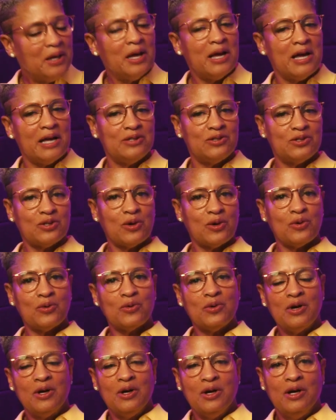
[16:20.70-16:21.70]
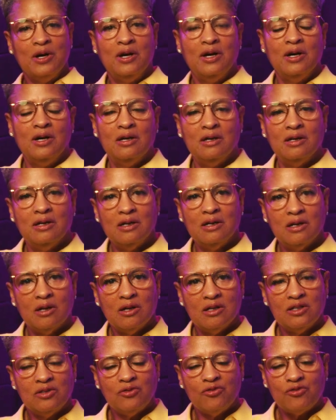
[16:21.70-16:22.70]
And so
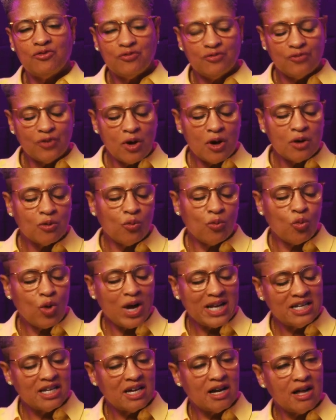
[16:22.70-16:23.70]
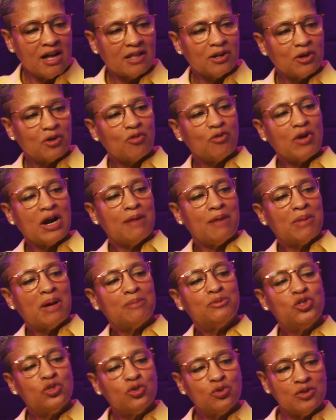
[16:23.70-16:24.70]
you fought white collar crime.
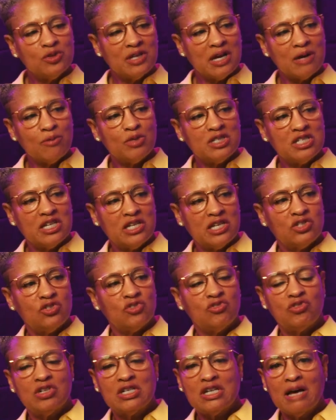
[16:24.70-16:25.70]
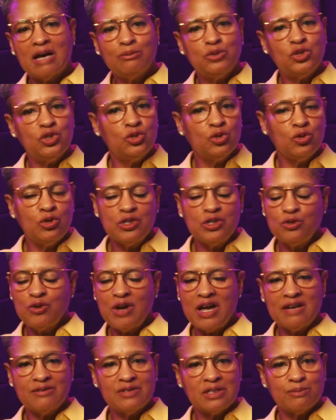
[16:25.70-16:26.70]
I'm sure that was interesting. I'm sure you
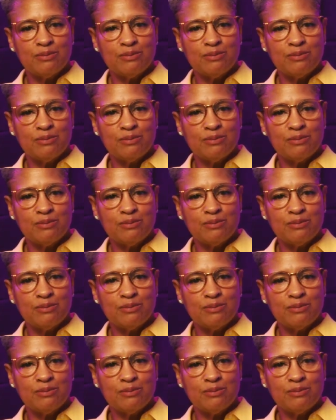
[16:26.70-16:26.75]
have some